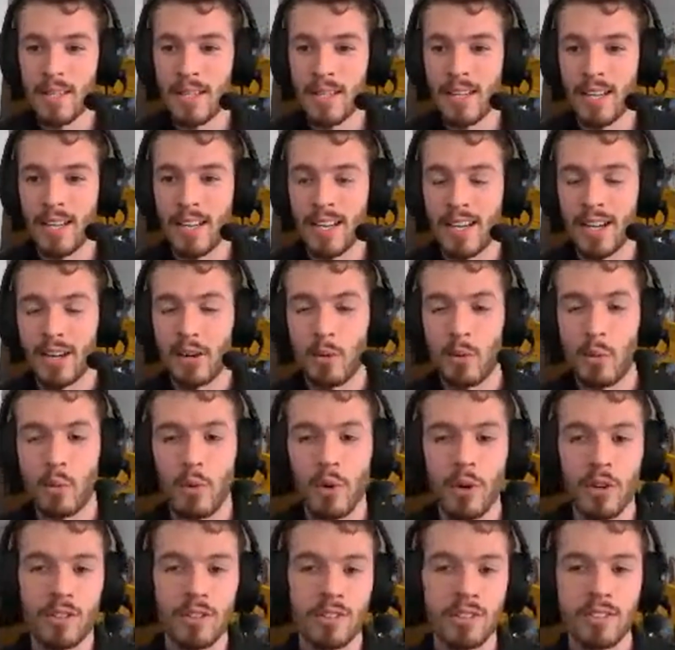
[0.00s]

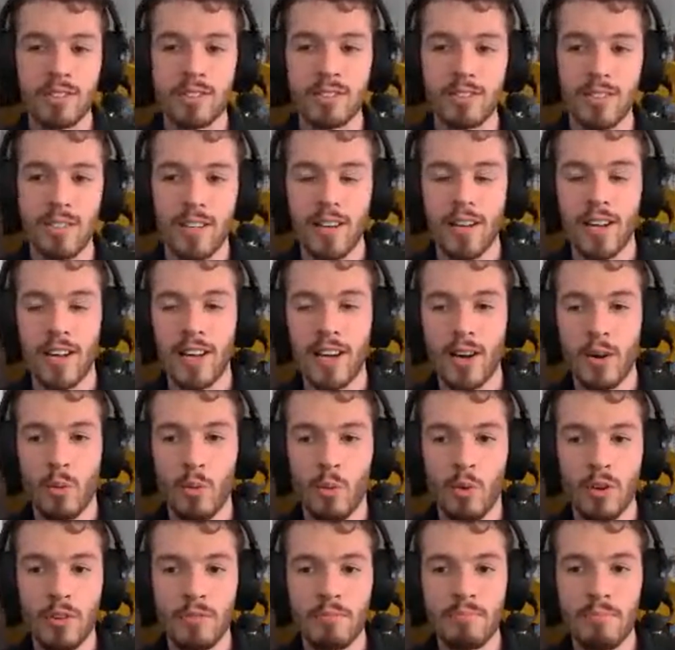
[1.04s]
One
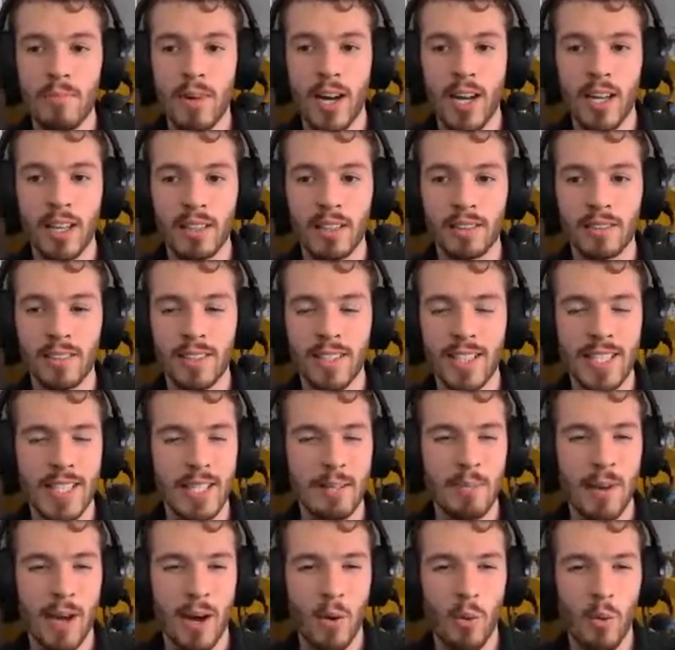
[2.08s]
mile is
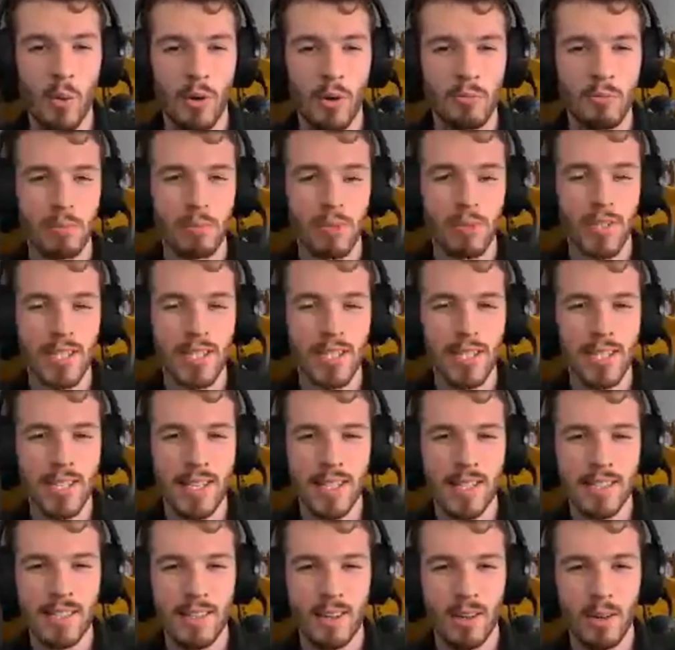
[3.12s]
about
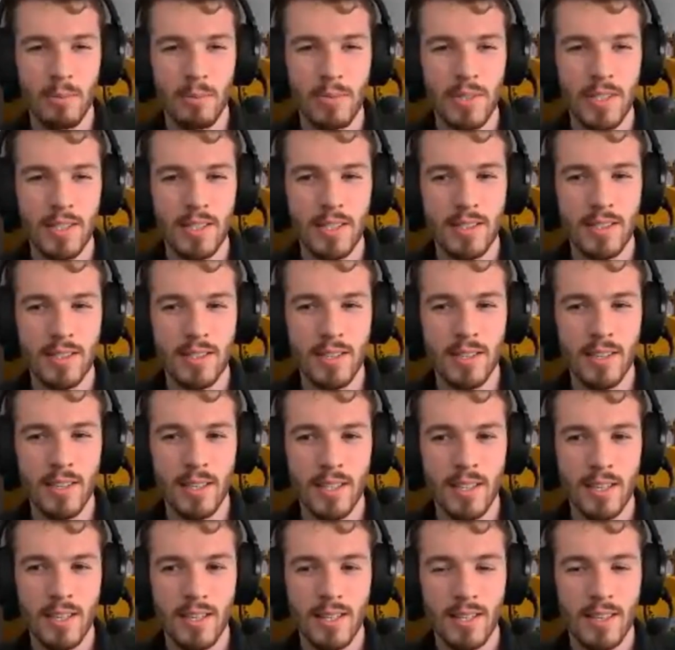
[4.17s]
1.6 kilometers.
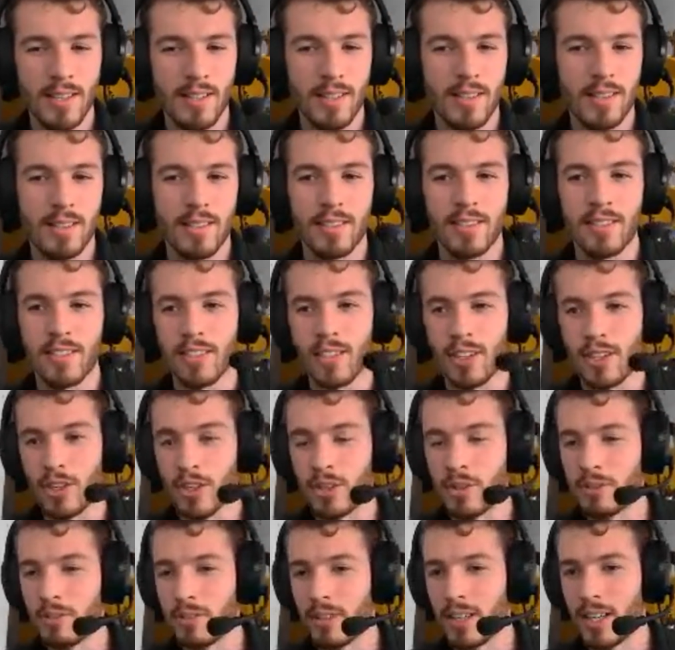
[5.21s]

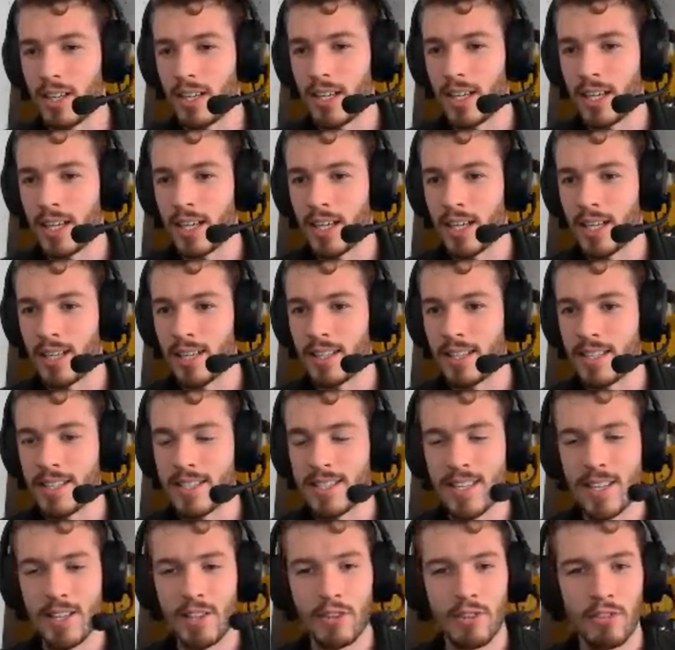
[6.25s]
So
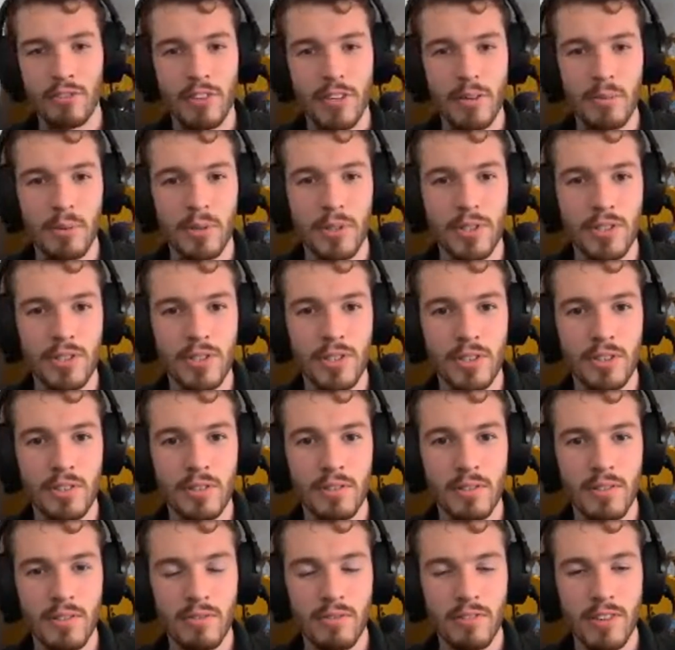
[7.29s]
is that
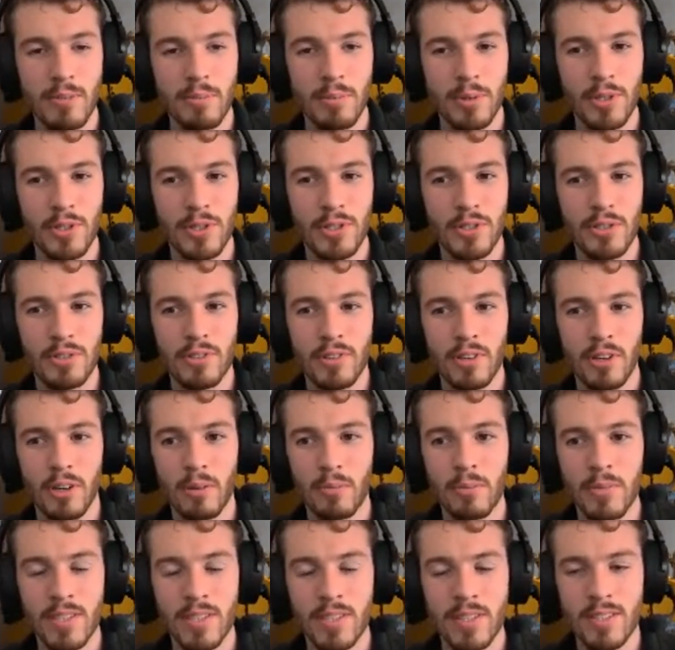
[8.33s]
3.2
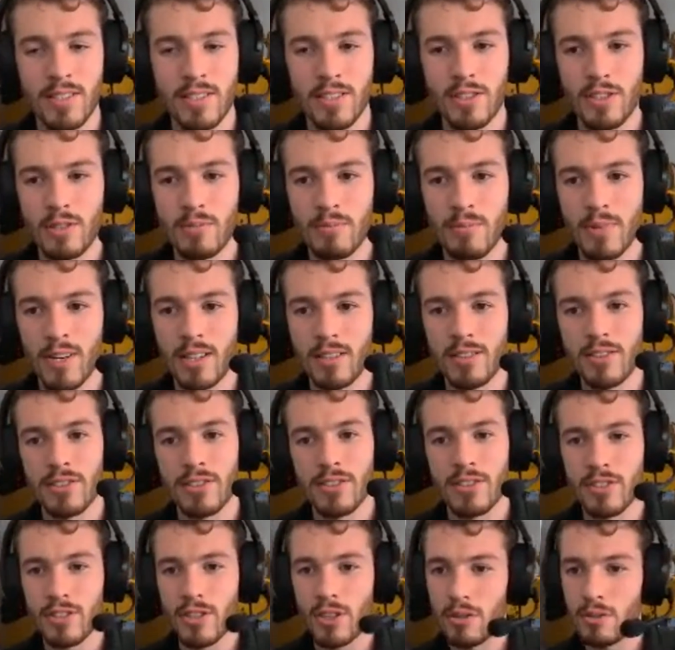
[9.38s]
kilometers, 2 miles?
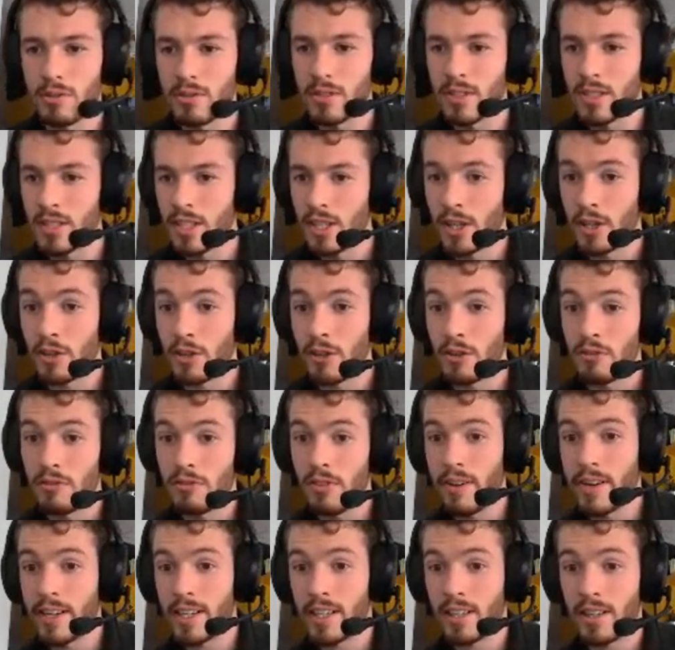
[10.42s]
So you're
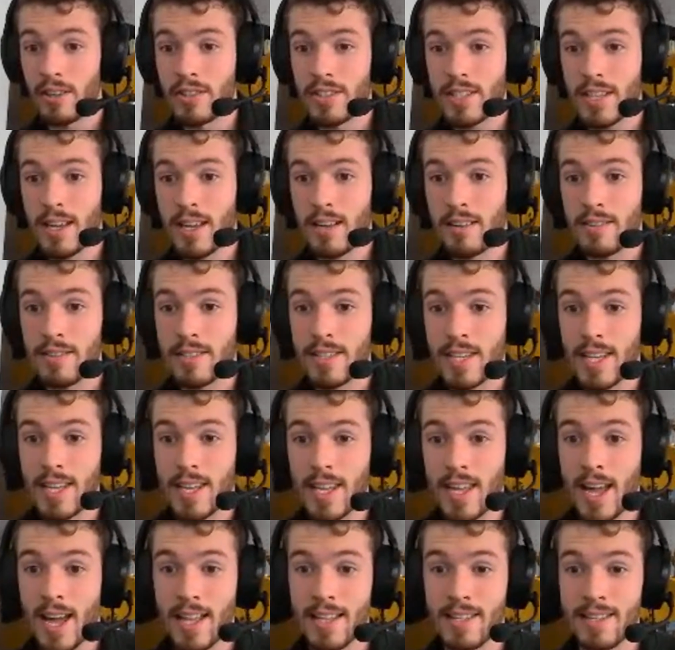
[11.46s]
very close,
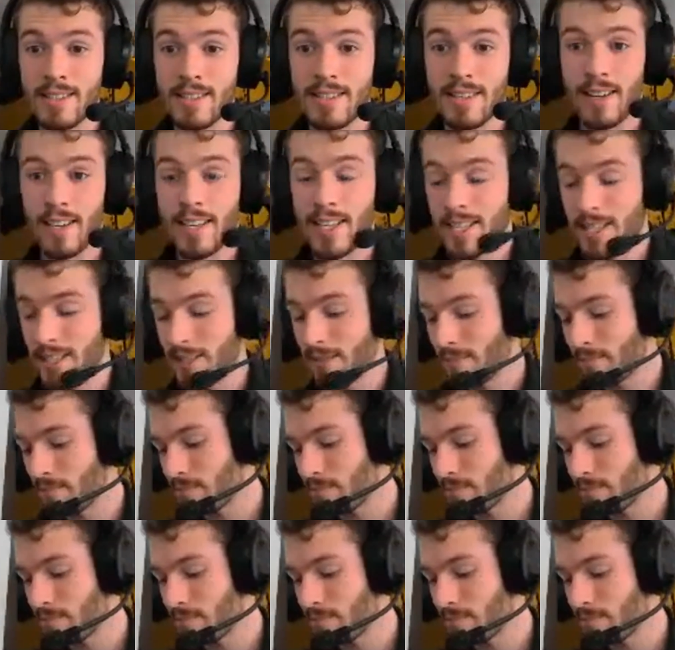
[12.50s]
Elsie and Said.